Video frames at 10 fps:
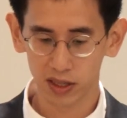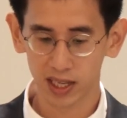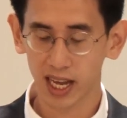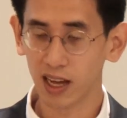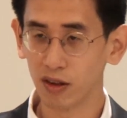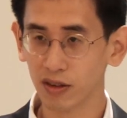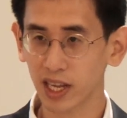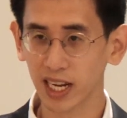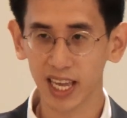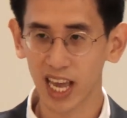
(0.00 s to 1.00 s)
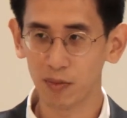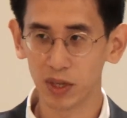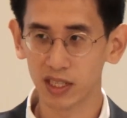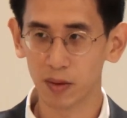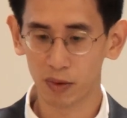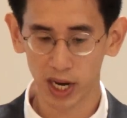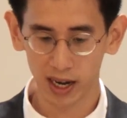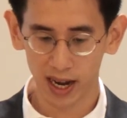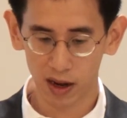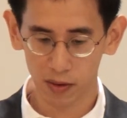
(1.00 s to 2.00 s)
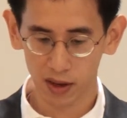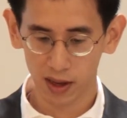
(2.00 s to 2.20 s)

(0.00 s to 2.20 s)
to health and it can't be separated out.